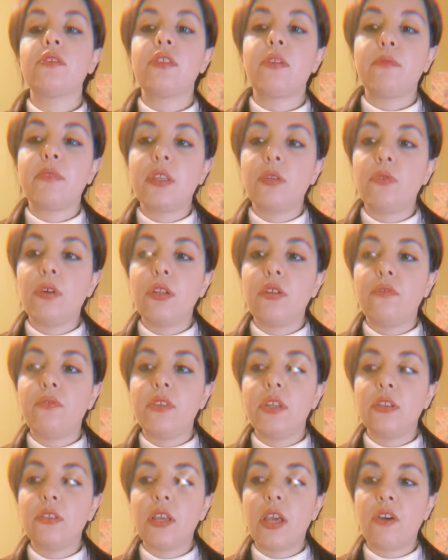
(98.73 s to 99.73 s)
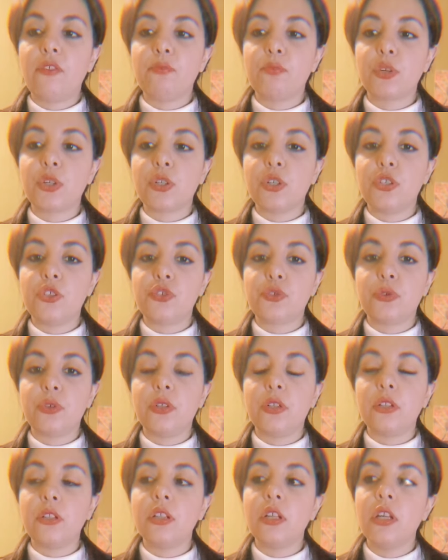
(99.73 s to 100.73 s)
on something where you feel you have more
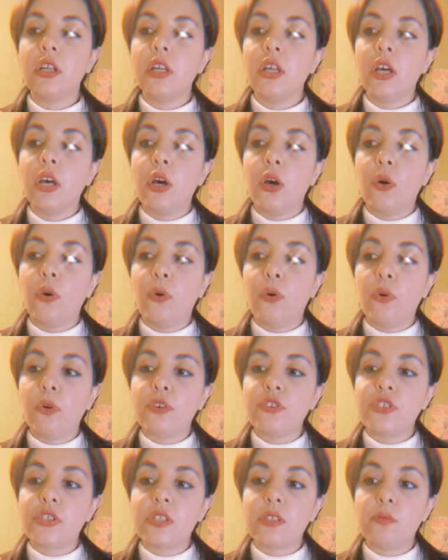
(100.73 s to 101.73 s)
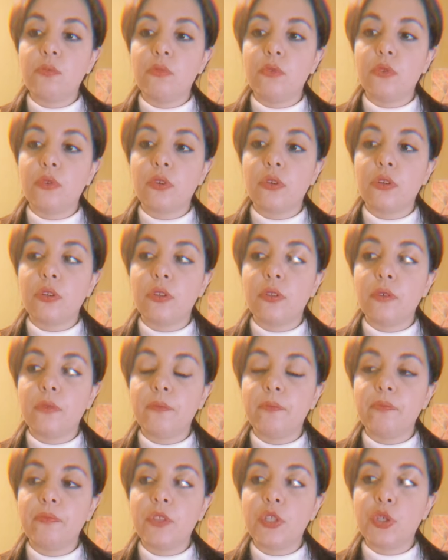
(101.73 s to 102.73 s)
control or just more
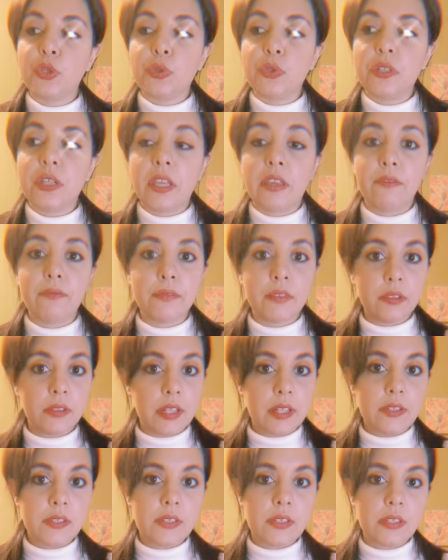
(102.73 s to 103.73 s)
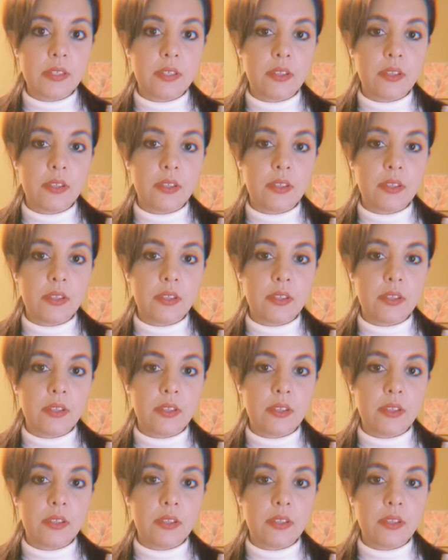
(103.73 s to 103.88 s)
good influence.